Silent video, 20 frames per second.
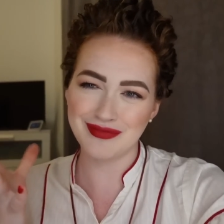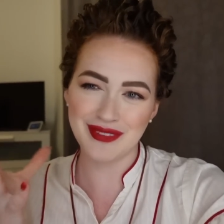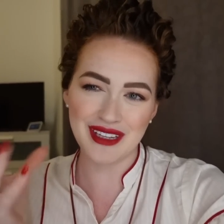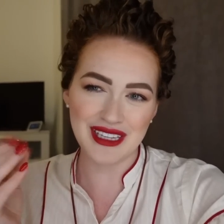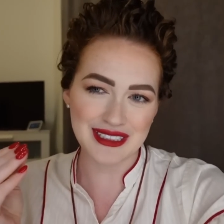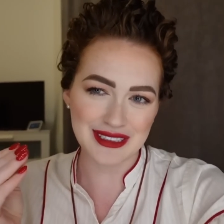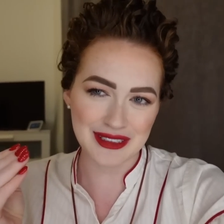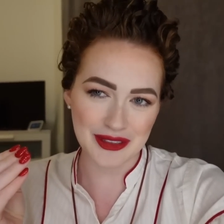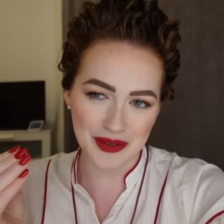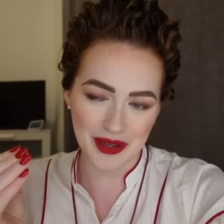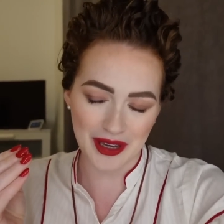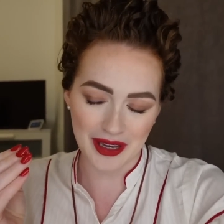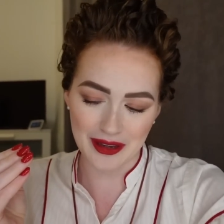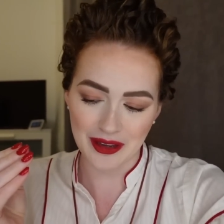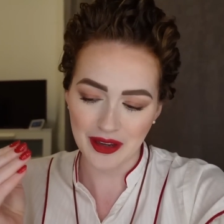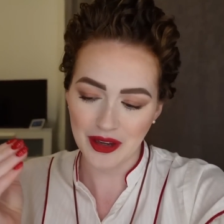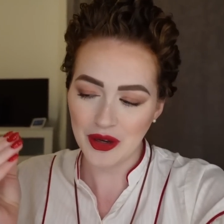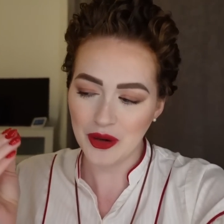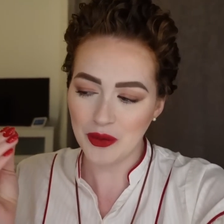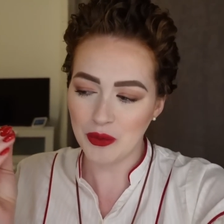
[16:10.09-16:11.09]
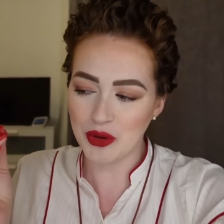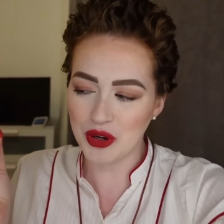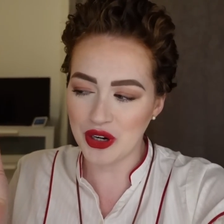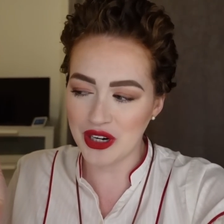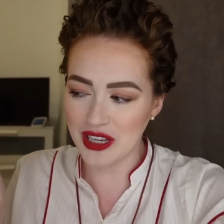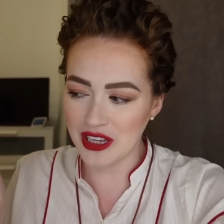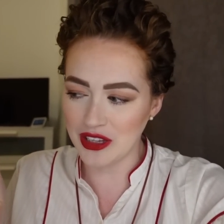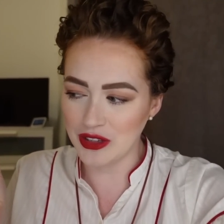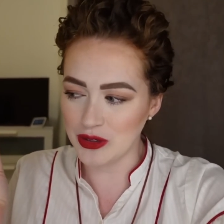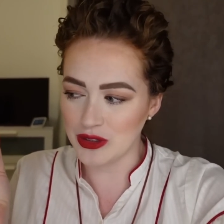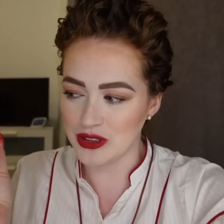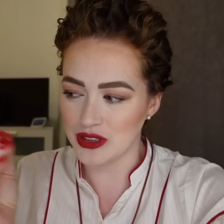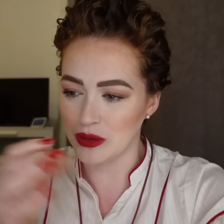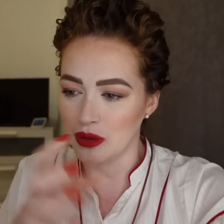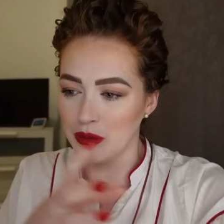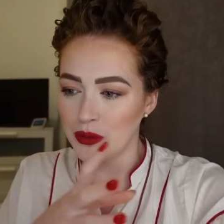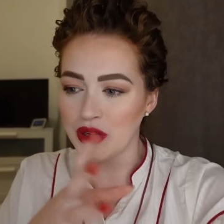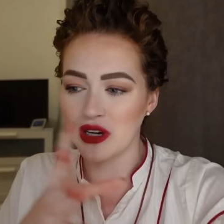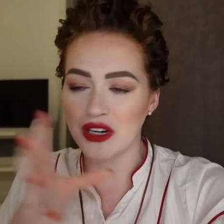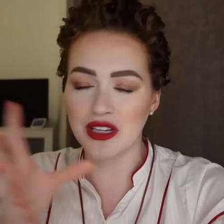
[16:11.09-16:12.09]
It's okay, we're gonna get used to
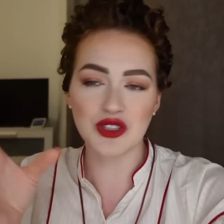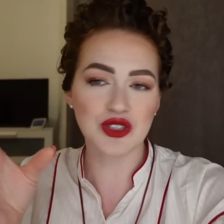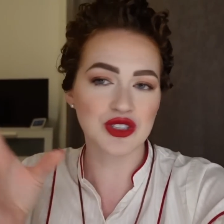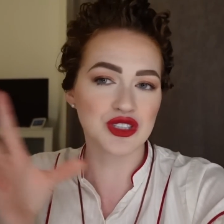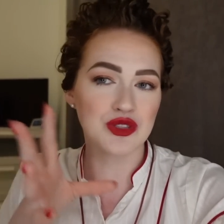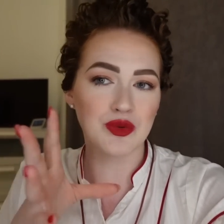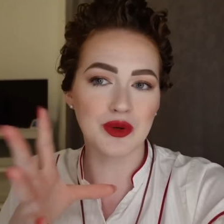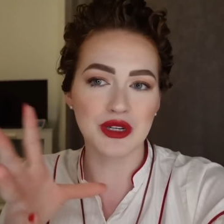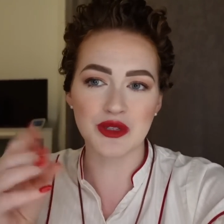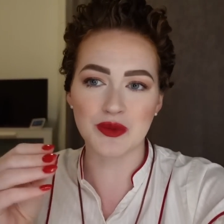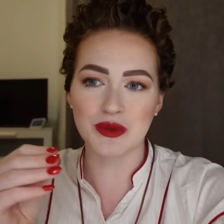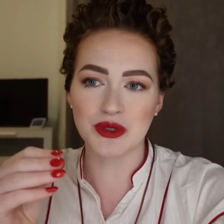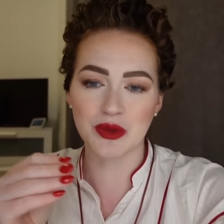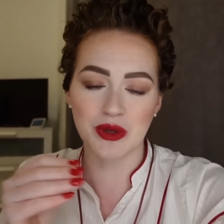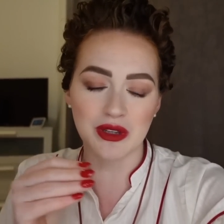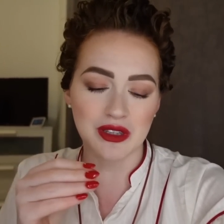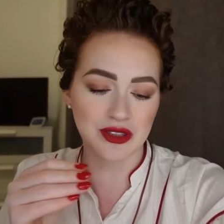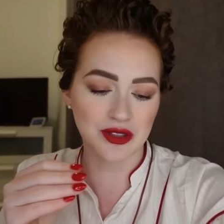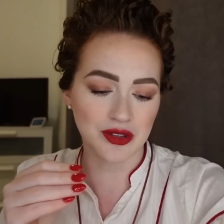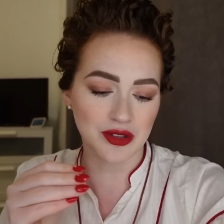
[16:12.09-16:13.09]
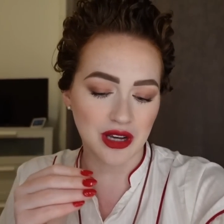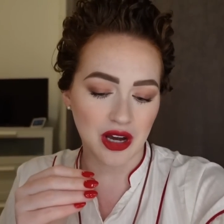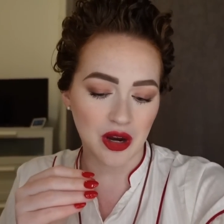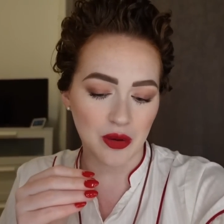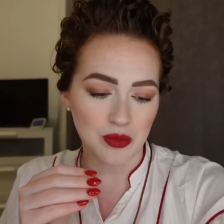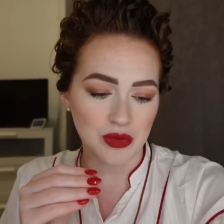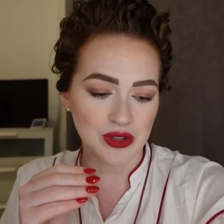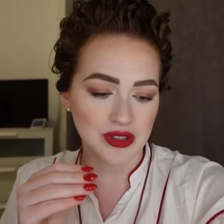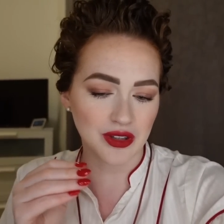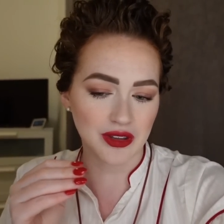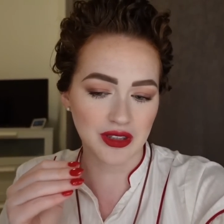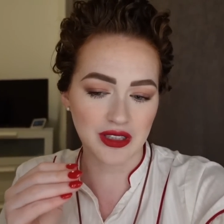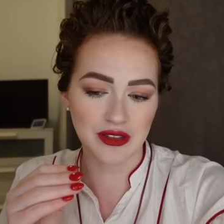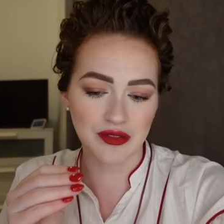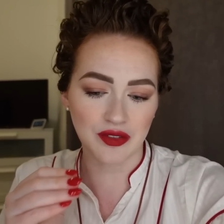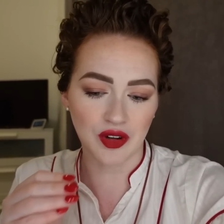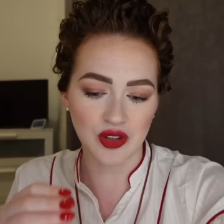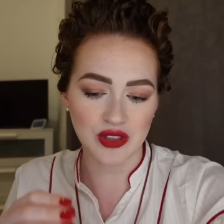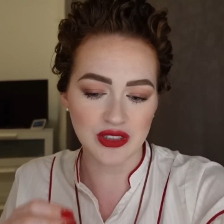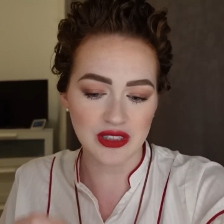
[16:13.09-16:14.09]
it. We're gonna just switch between the two cameras on these
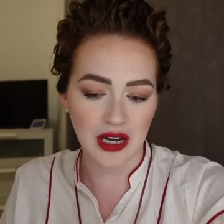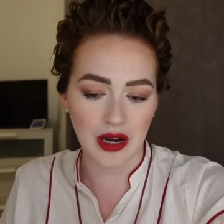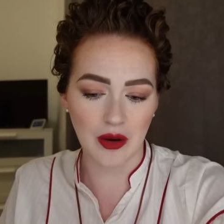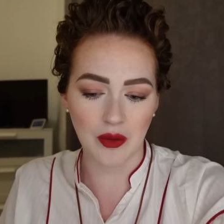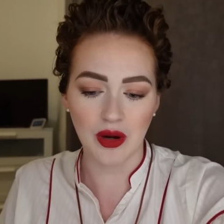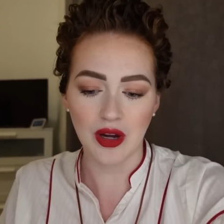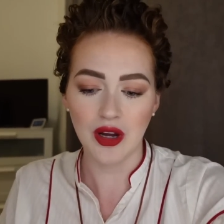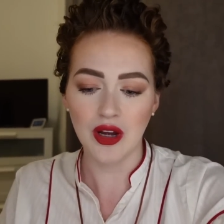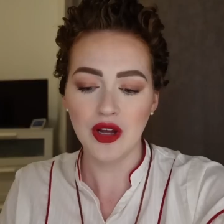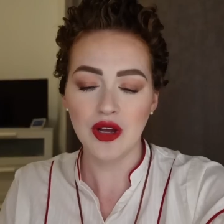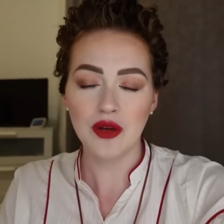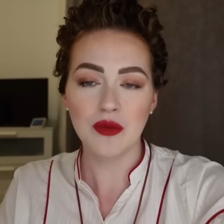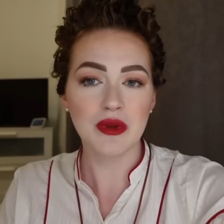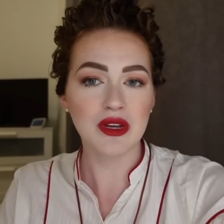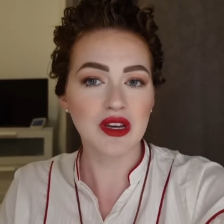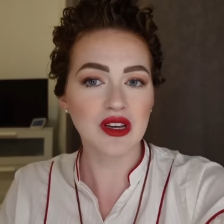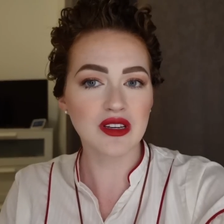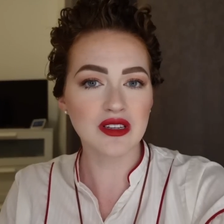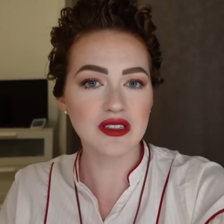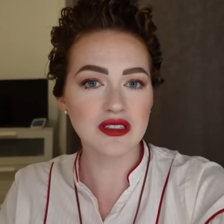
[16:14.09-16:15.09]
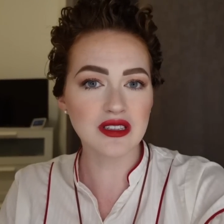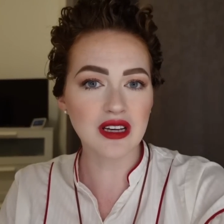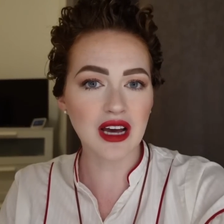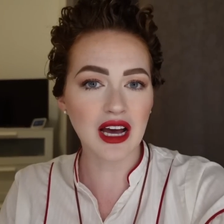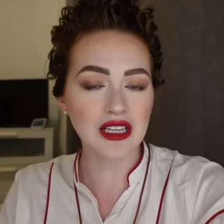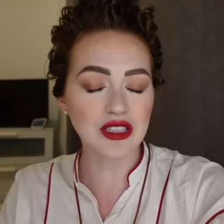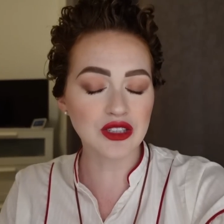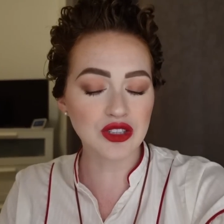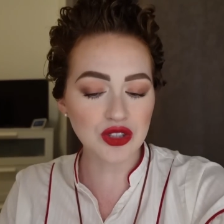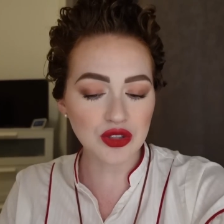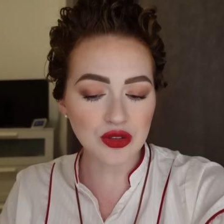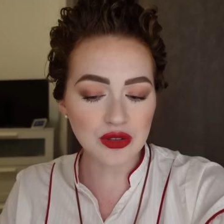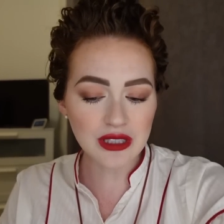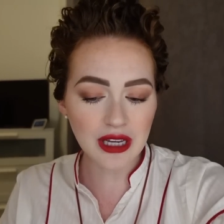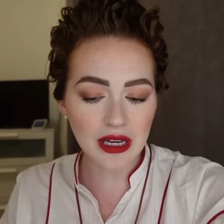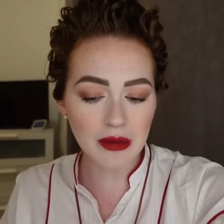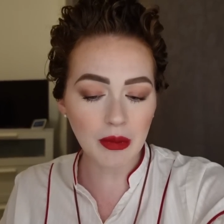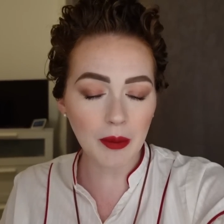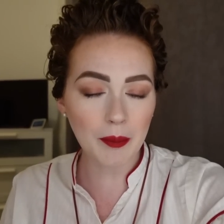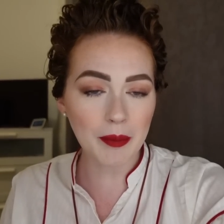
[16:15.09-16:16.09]
vlogs now, because I do
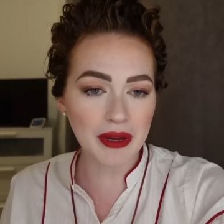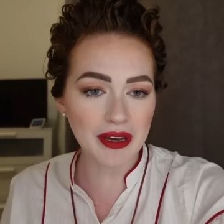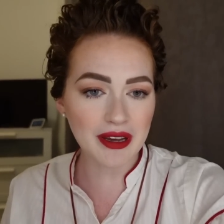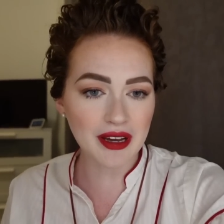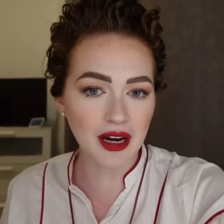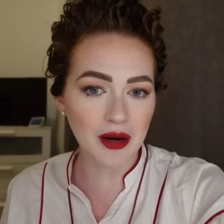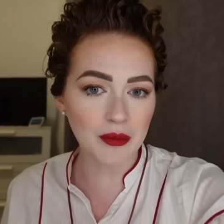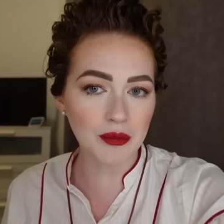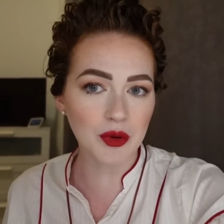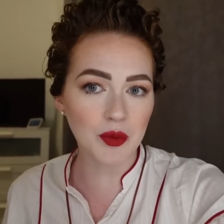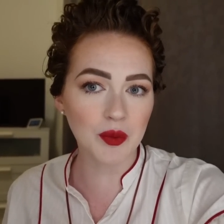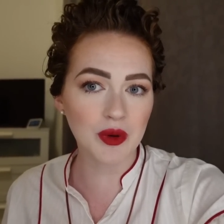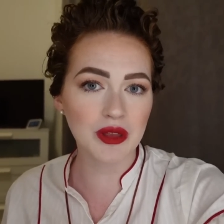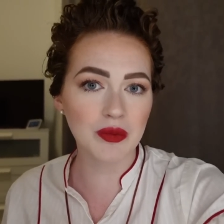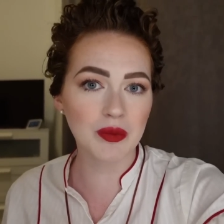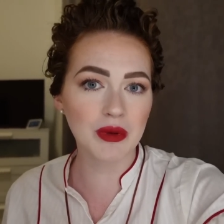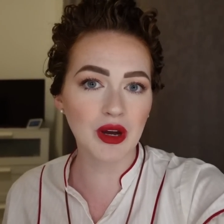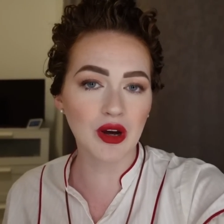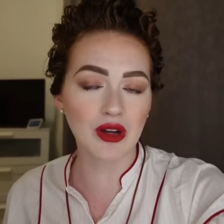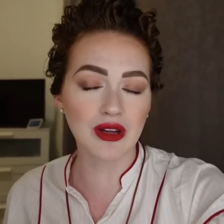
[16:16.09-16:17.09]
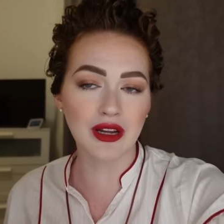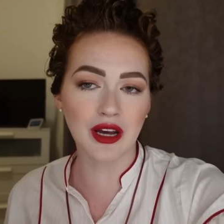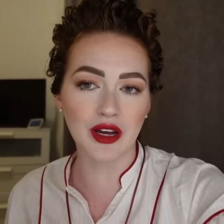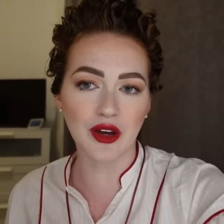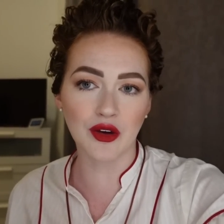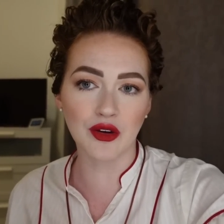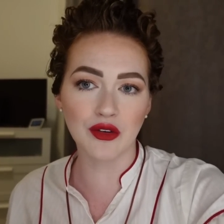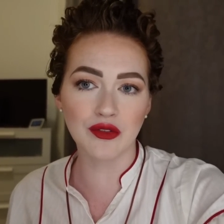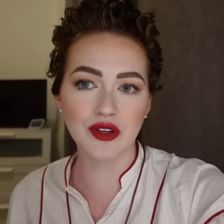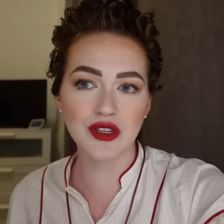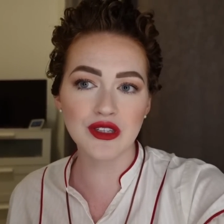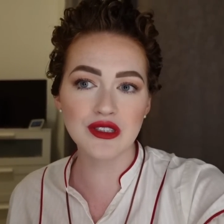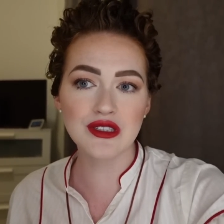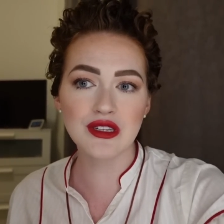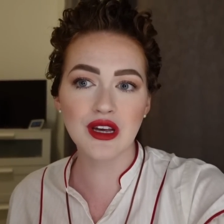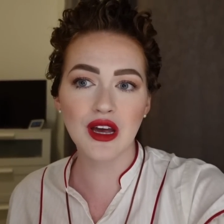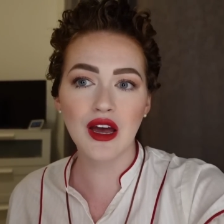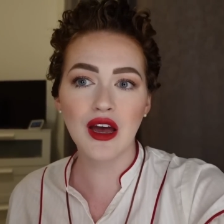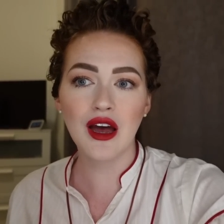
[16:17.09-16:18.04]
take my big camera with me on layovers,